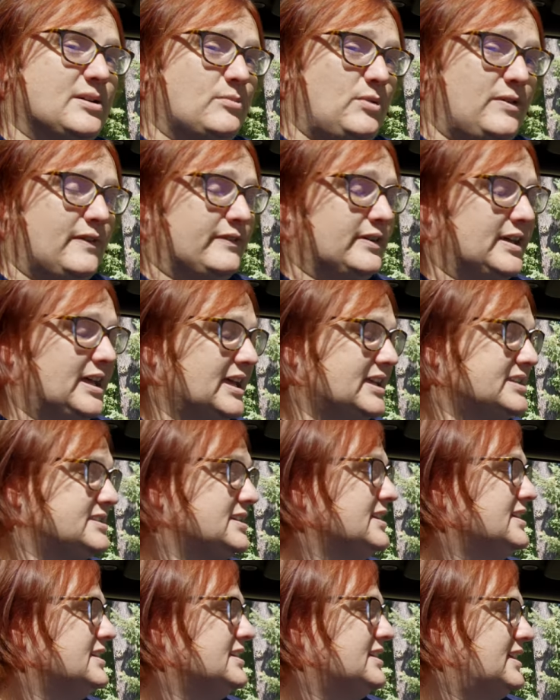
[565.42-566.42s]
that we've ever had.
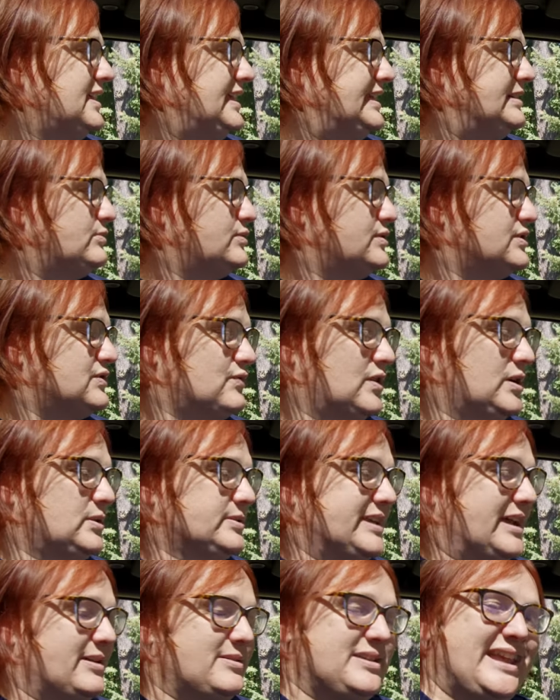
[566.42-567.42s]
It was
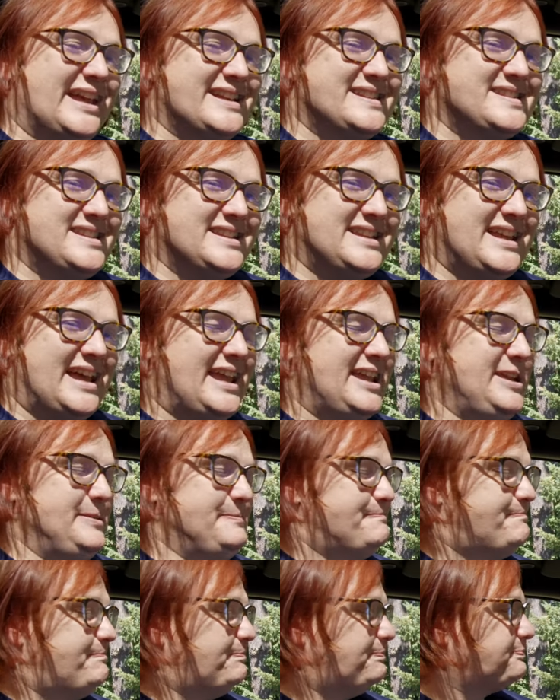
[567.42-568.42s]
rolled out yesterday.
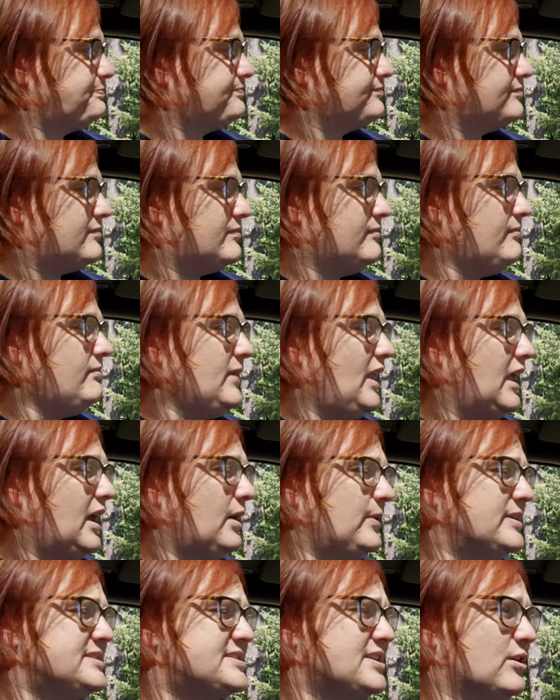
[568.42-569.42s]
I
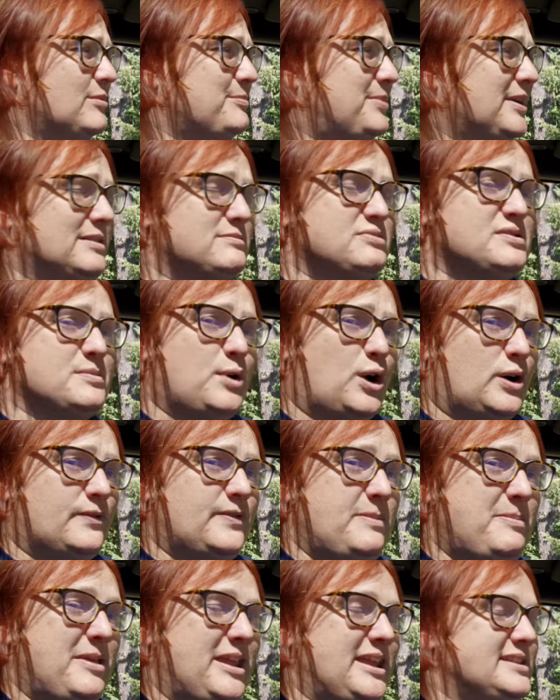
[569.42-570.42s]
went to go and pick up some
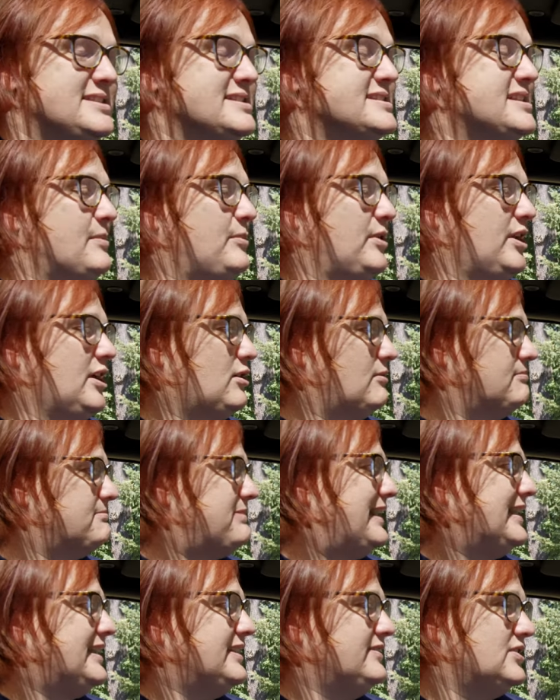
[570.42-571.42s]
coffee beans, and when I got
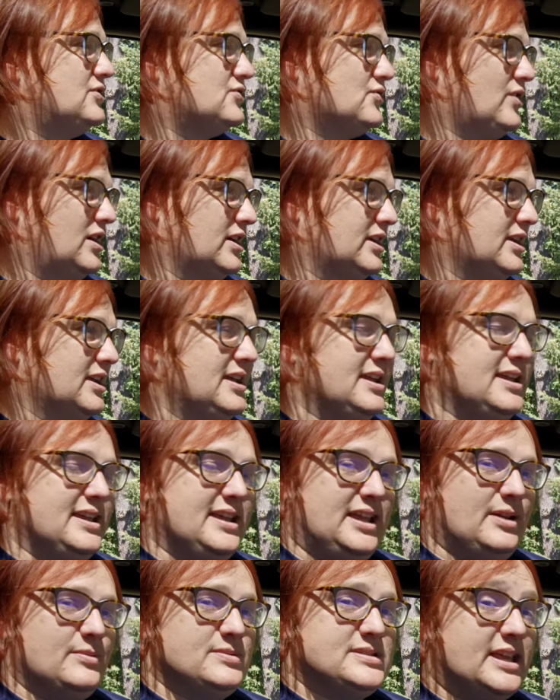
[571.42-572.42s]
back in the truck,
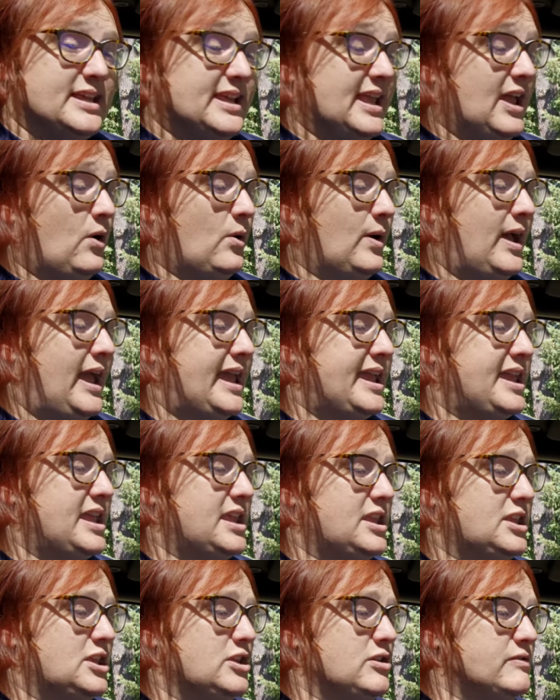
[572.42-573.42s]
it was like, oh, hey,
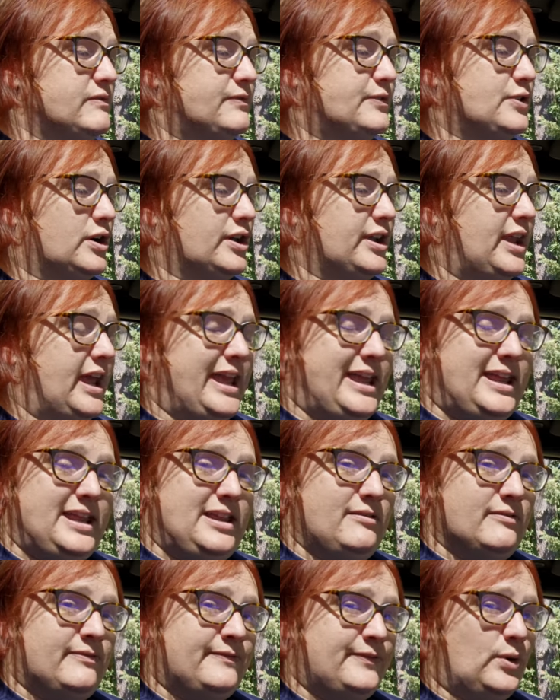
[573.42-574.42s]
you've got
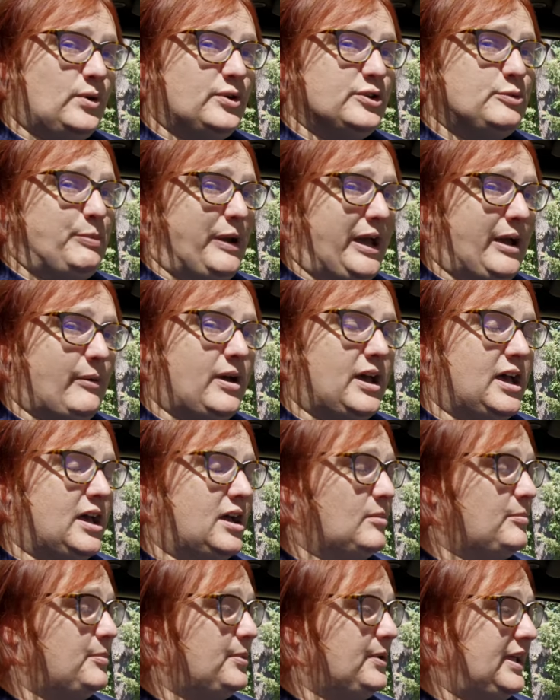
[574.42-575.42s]
a Ford power
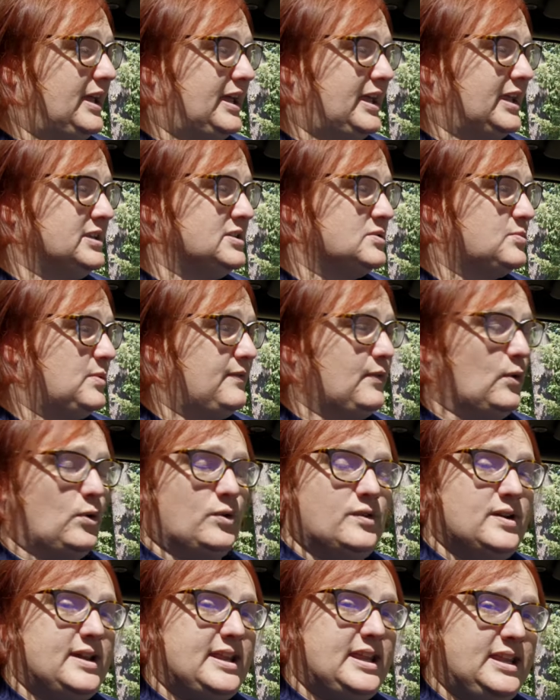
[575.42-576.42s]
up and we've
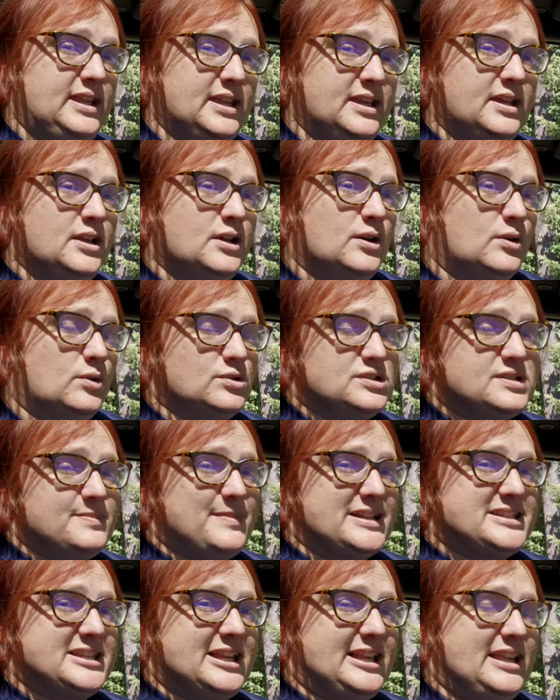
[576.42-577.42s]
already
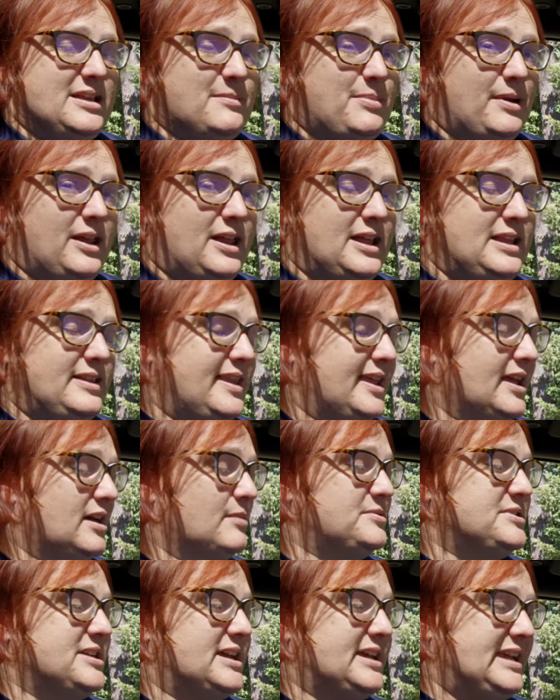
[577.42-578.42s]
automatically applied the
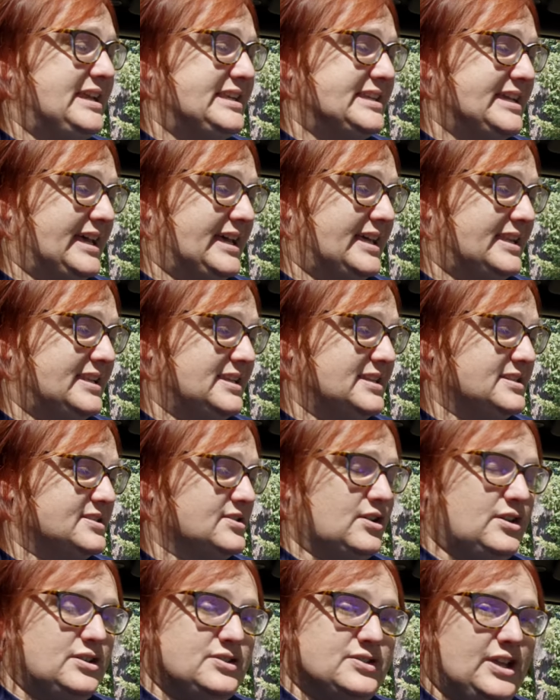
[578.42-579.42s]
update and it's
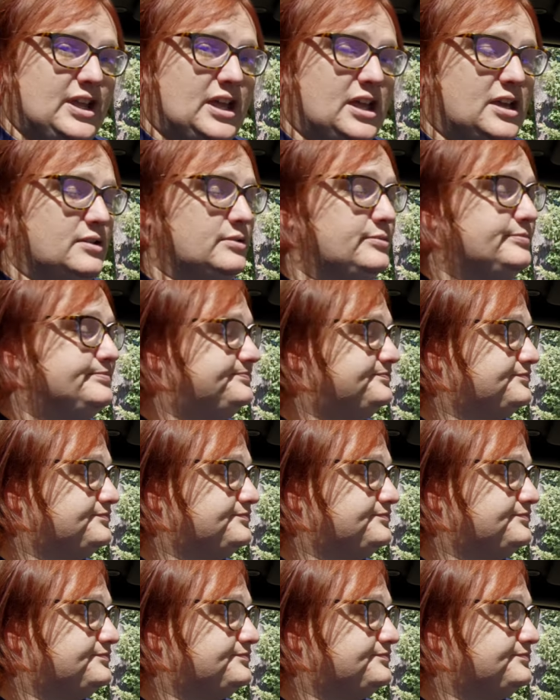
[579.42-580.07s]
good to go,